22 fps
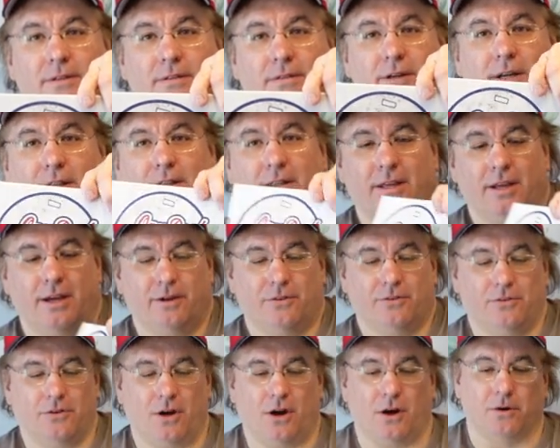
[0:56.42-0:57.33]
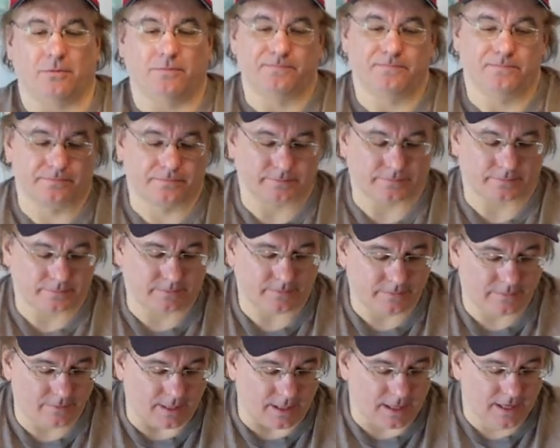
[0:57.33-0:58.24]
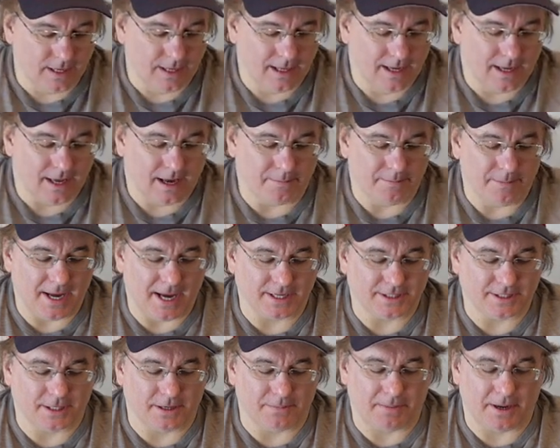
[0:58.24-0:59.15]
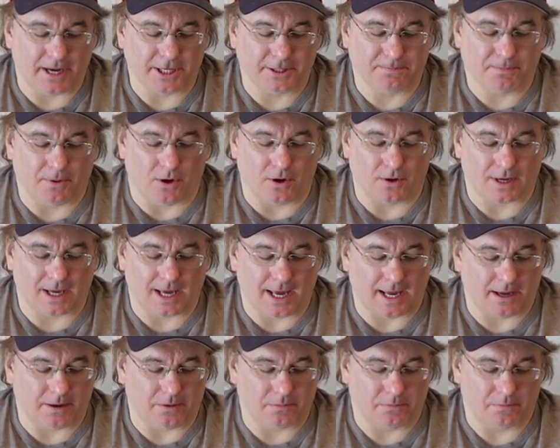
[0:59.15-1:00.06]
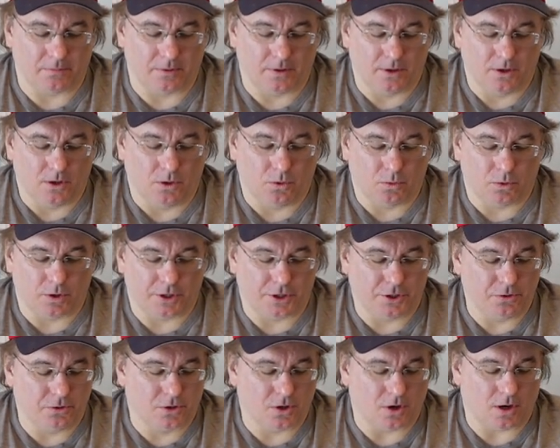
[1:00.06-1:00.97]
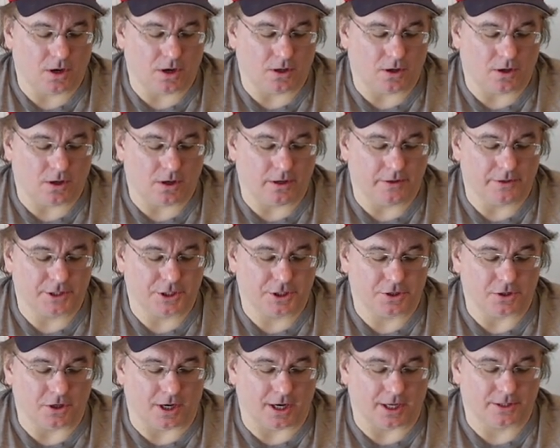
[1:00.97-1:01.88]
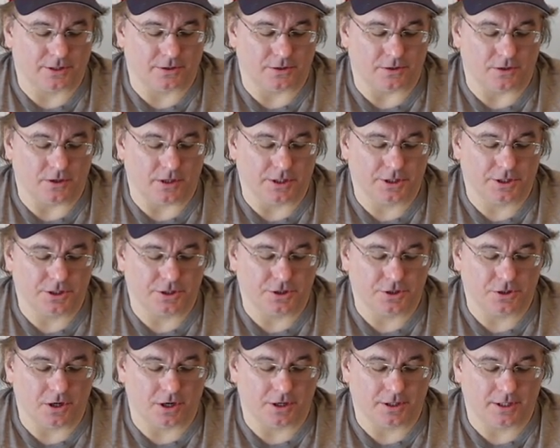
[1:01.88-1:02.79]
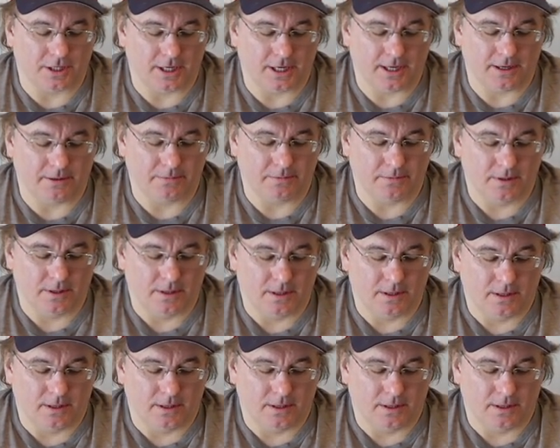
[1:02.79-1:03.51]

right there. So Imagine a baseball game where you call all the shots, not just your team,